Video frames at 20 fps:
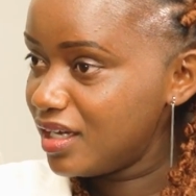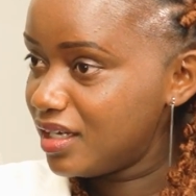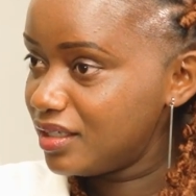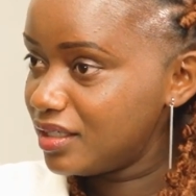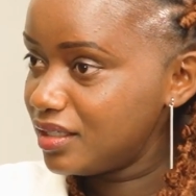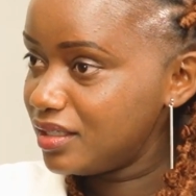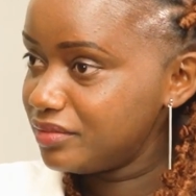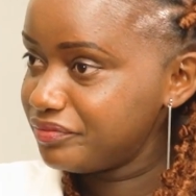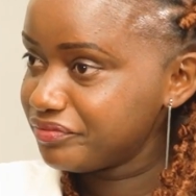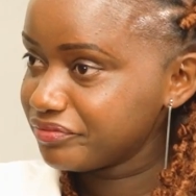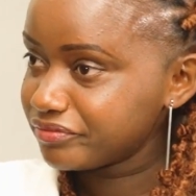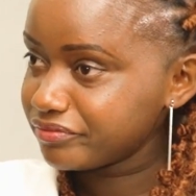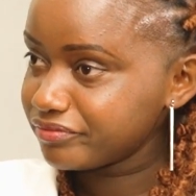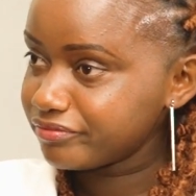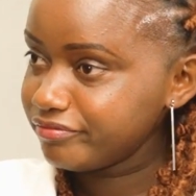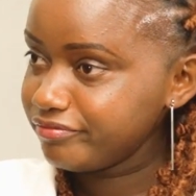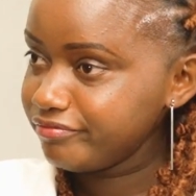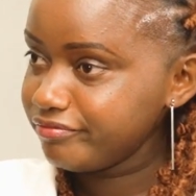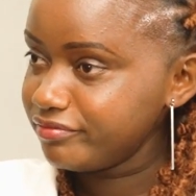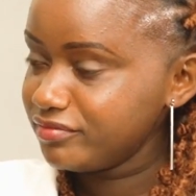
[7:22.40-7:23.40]

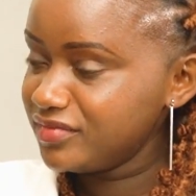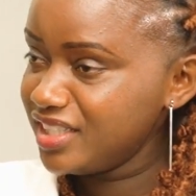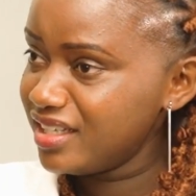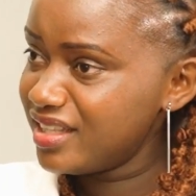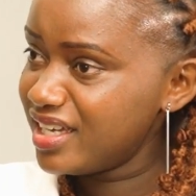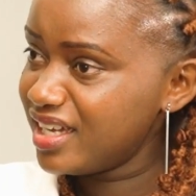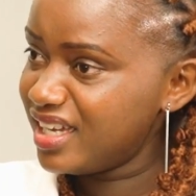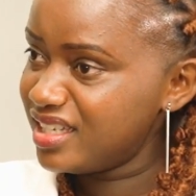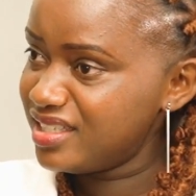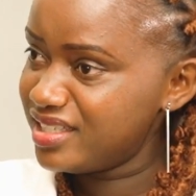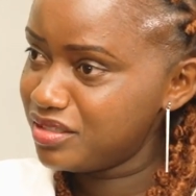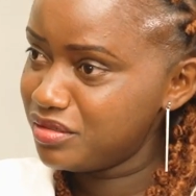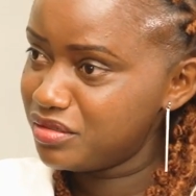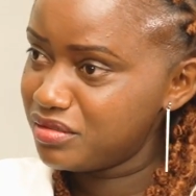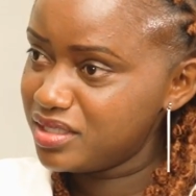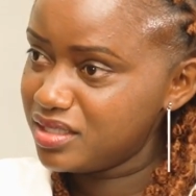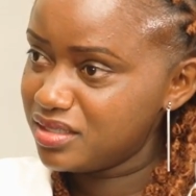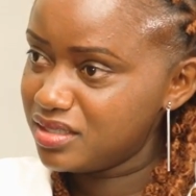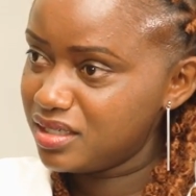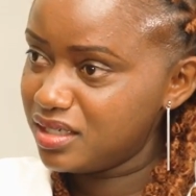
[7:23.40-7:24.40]
The other
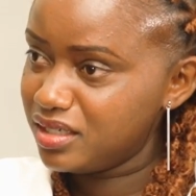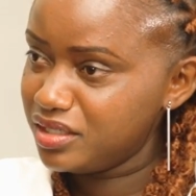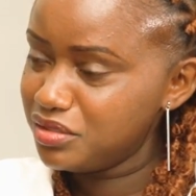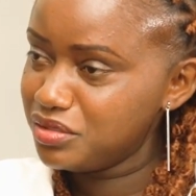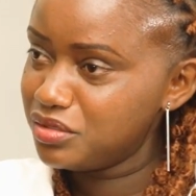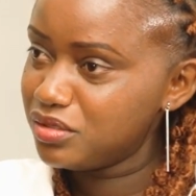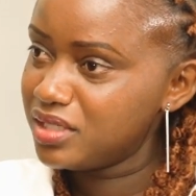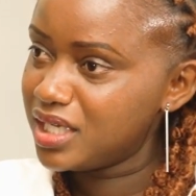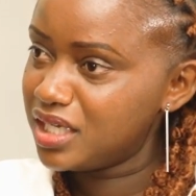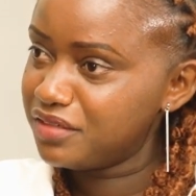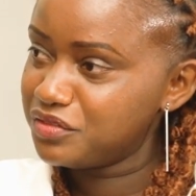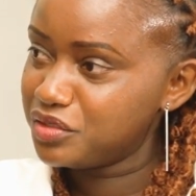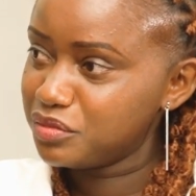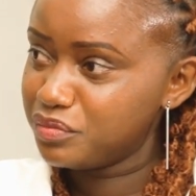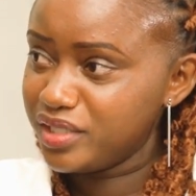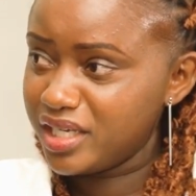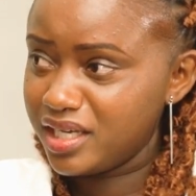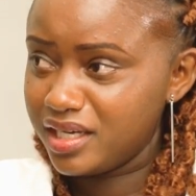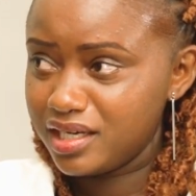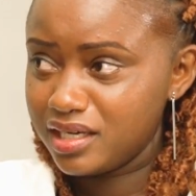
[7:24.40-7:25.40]
categories are, you don't have to
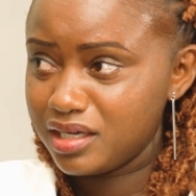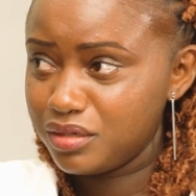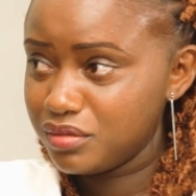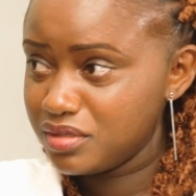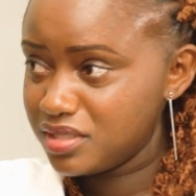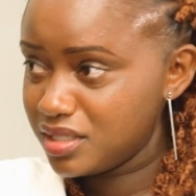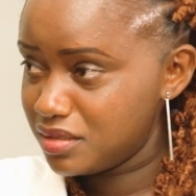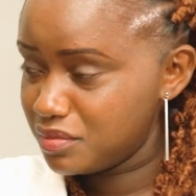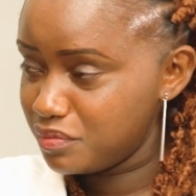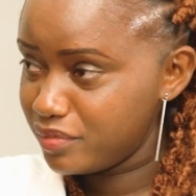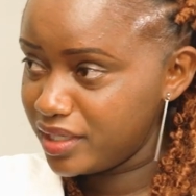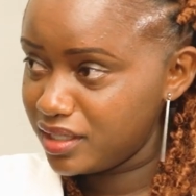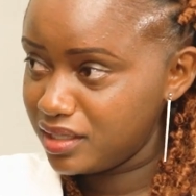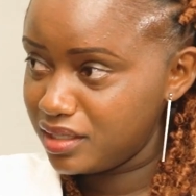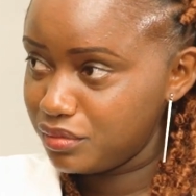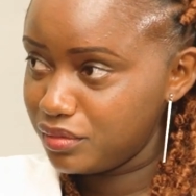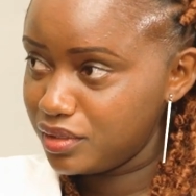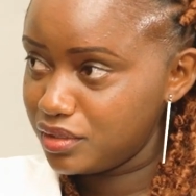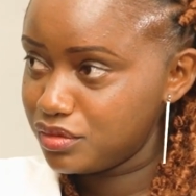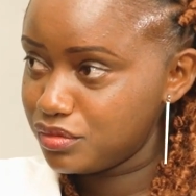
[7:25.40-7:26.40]
be an accountant, by
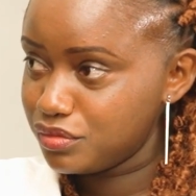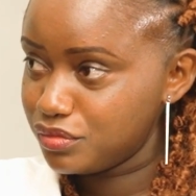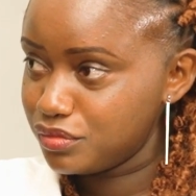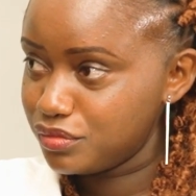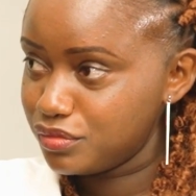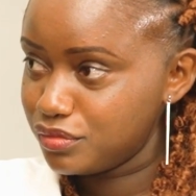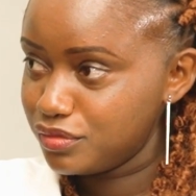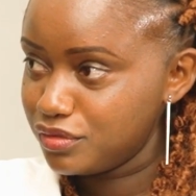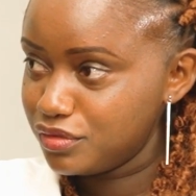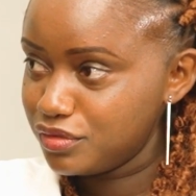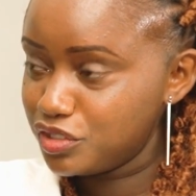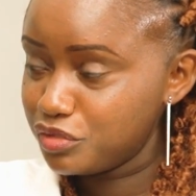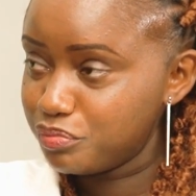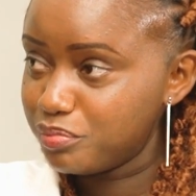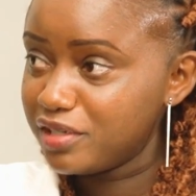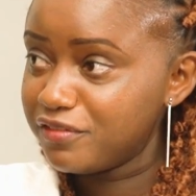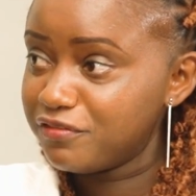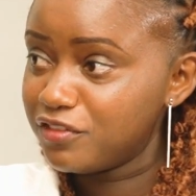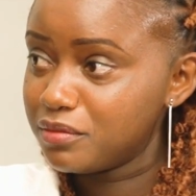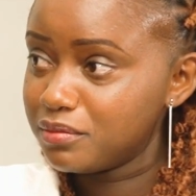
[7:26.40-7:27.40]
the way, to
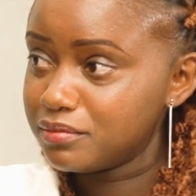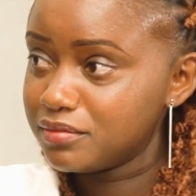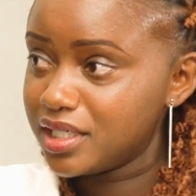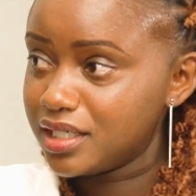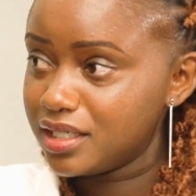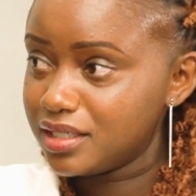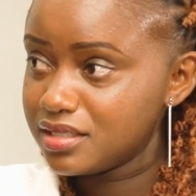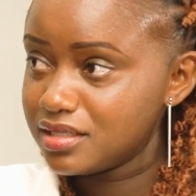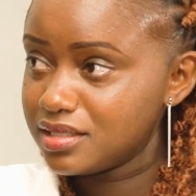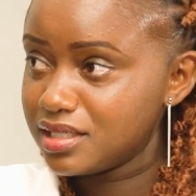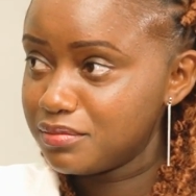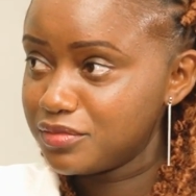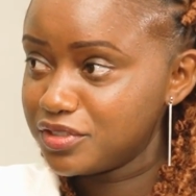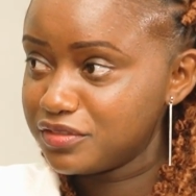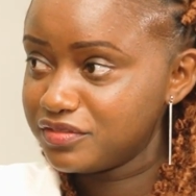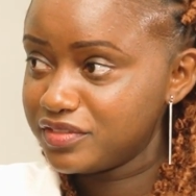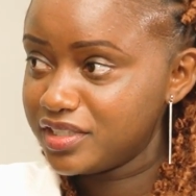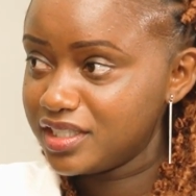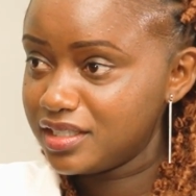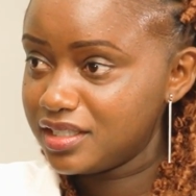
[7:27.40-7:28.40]
perform some
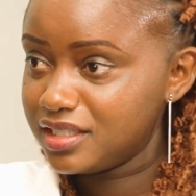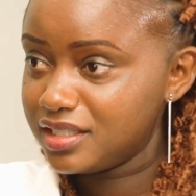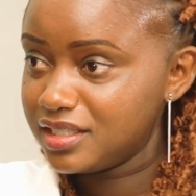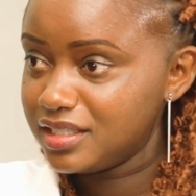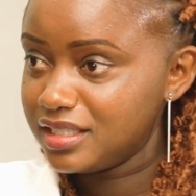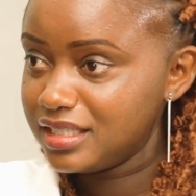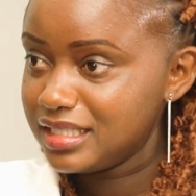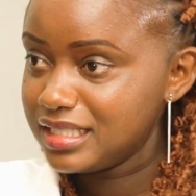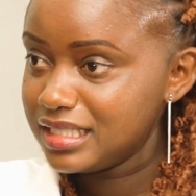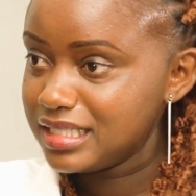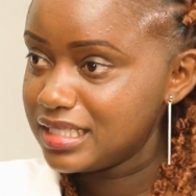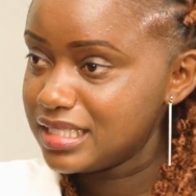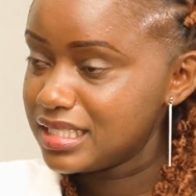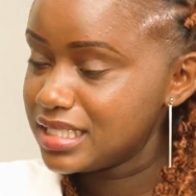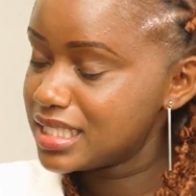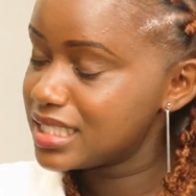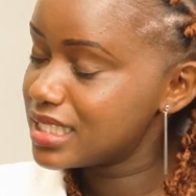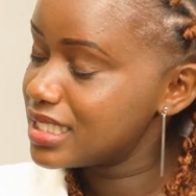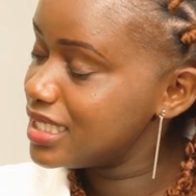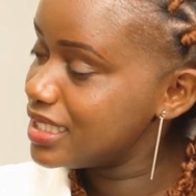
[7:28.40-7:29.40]
of the
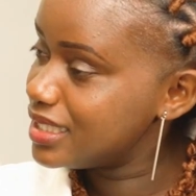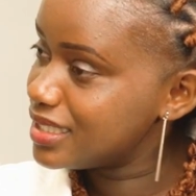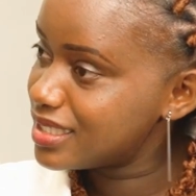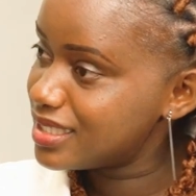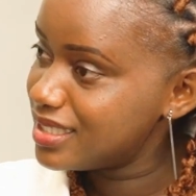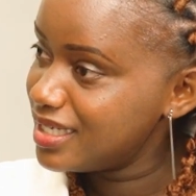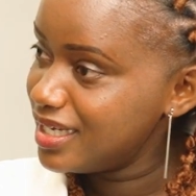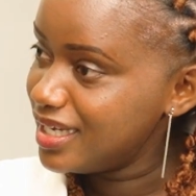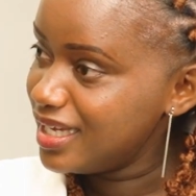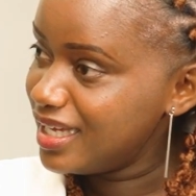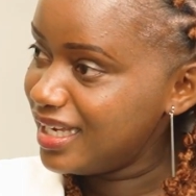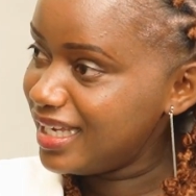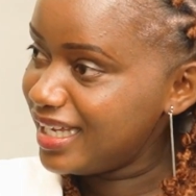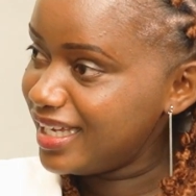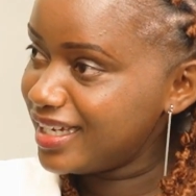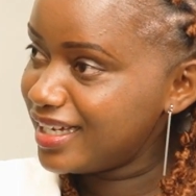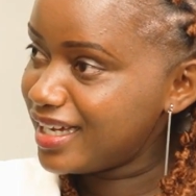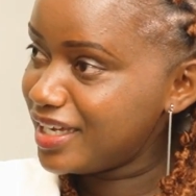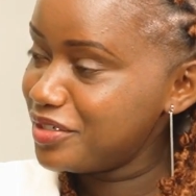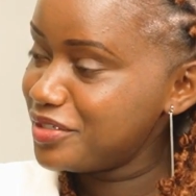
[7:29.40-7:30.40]
skills.
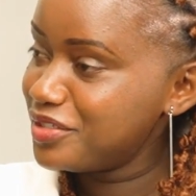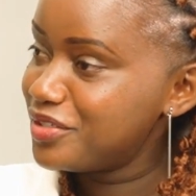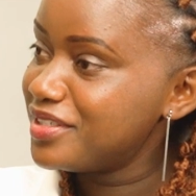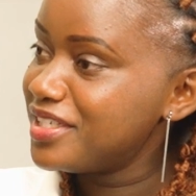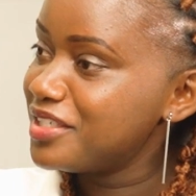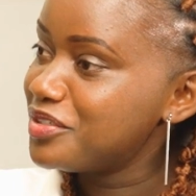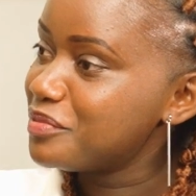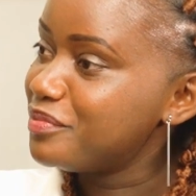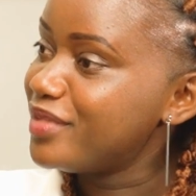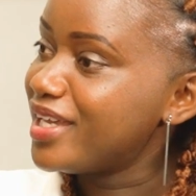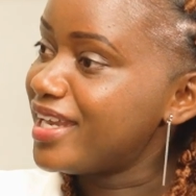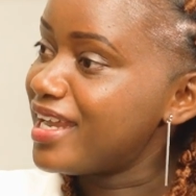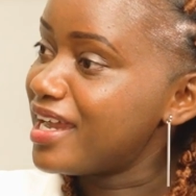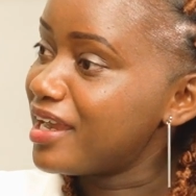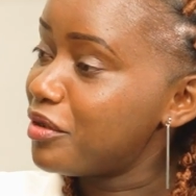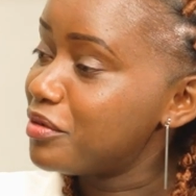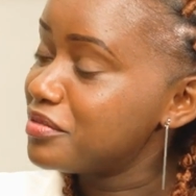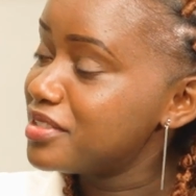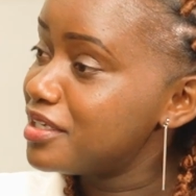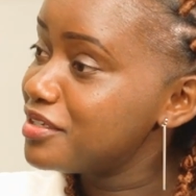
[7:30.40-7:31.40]
Like, you don't need to be an
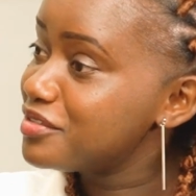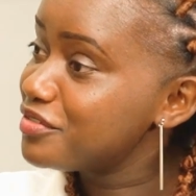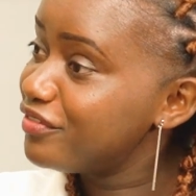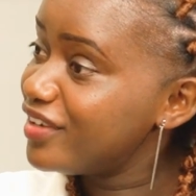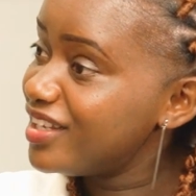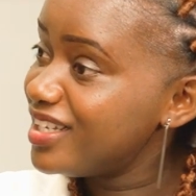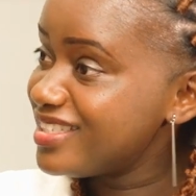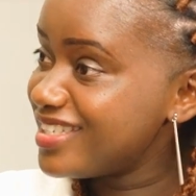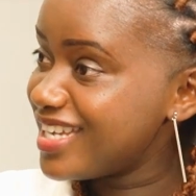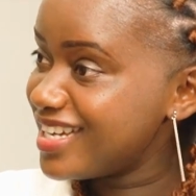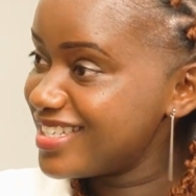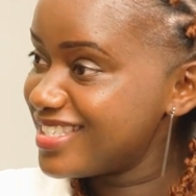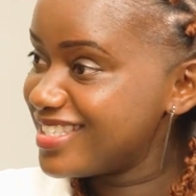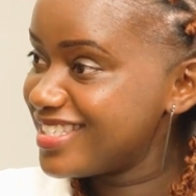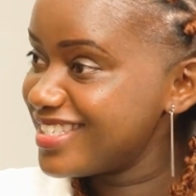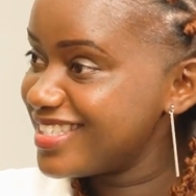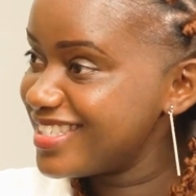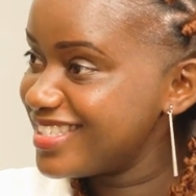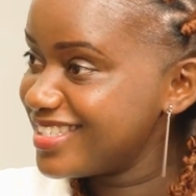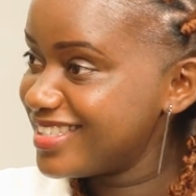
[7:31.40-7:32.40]
accountant to file
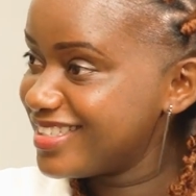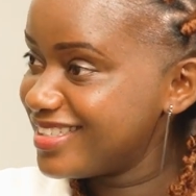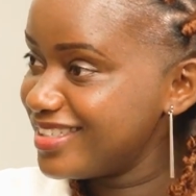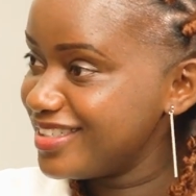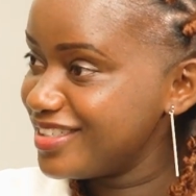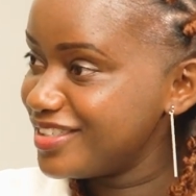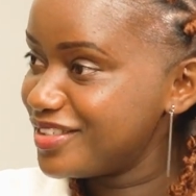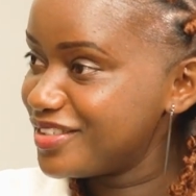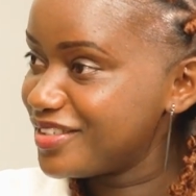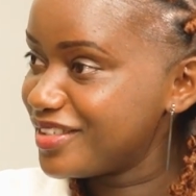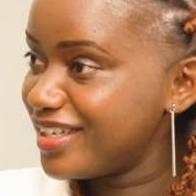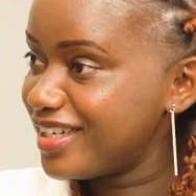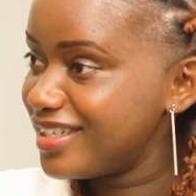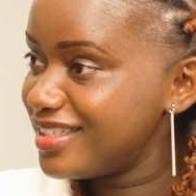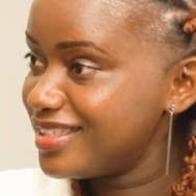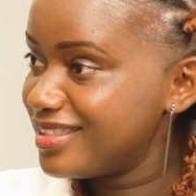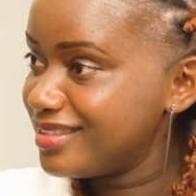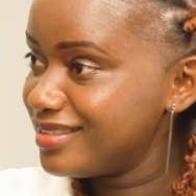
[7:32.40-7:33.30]
taxes. You know that?